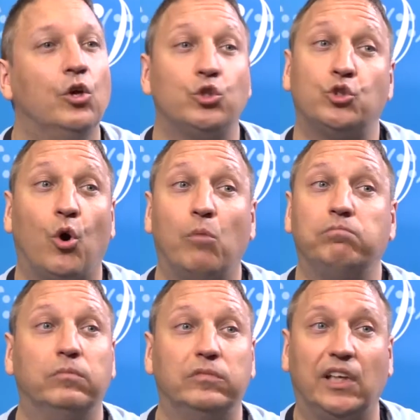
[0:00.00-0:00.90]

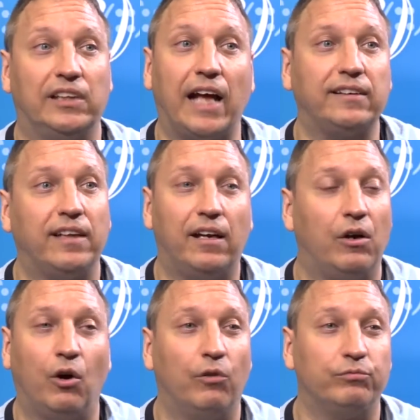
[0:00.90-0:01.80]
So the data
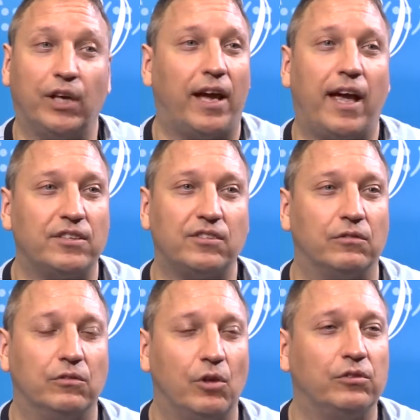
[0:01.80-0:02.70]
of the guest
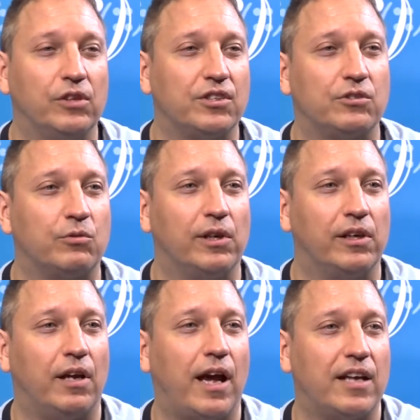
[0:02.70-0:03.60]
don't
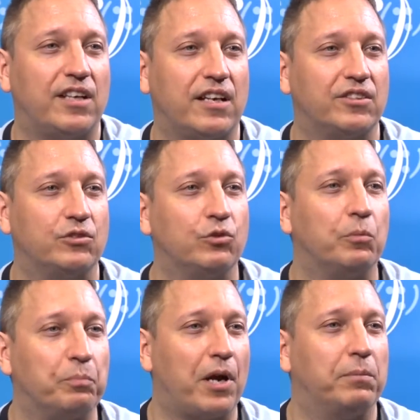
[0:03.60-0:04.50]
necessarily has access to
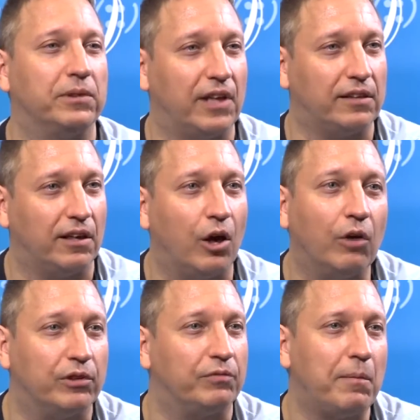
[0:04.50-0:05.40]
the private data
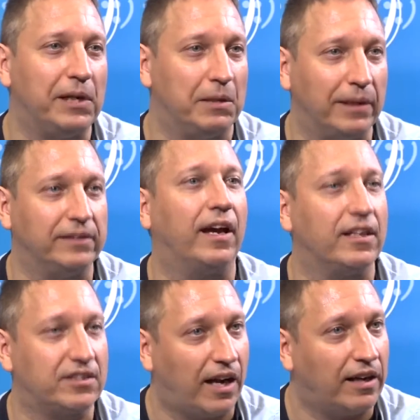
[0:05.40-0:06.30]
of the family, but the
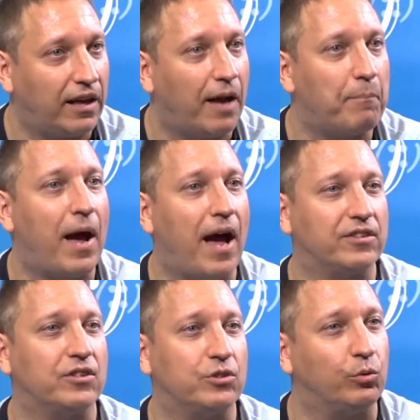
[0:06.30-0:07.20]
guest can have
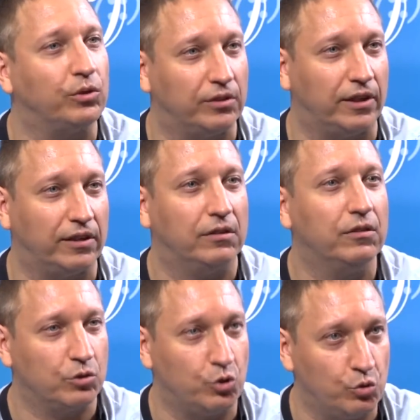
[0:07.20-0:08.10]
access to internet.
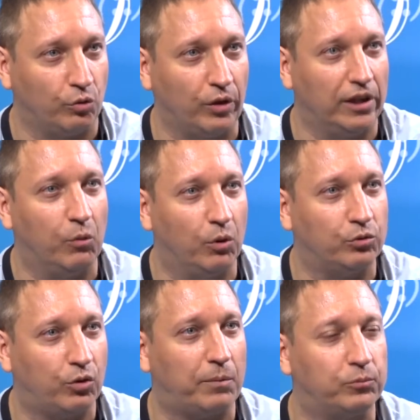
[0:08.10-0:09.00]
So you really
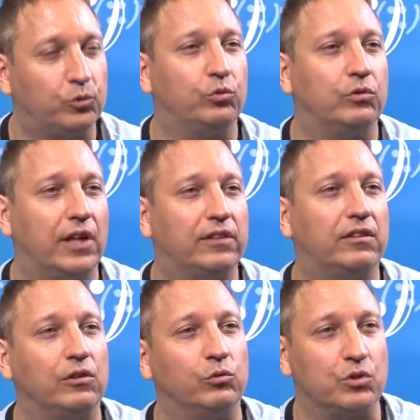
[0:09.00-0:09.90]
want to have
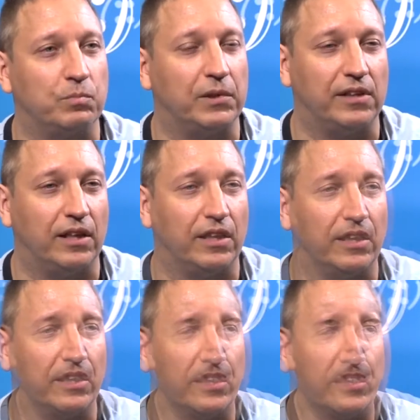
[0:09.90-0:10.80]
that into split
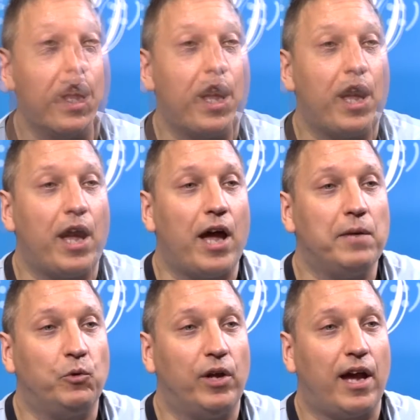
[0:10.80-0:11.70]
networks. In
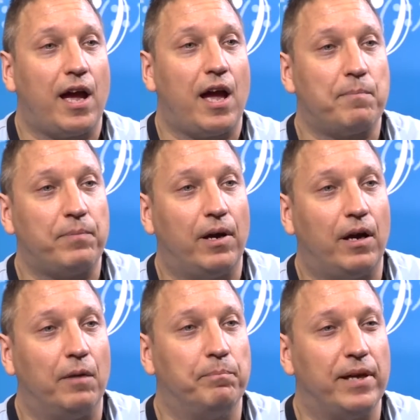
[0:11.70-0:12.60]
RIPE, we have
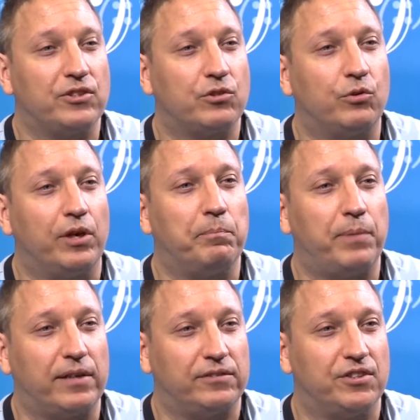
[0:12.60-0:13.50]
a best current
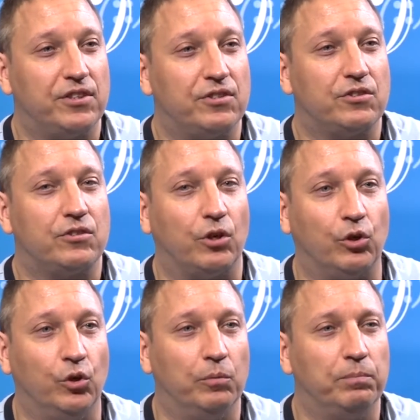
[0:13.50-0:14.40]
practices
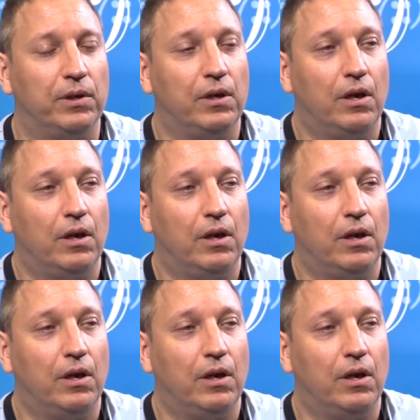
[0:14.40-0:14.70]
group,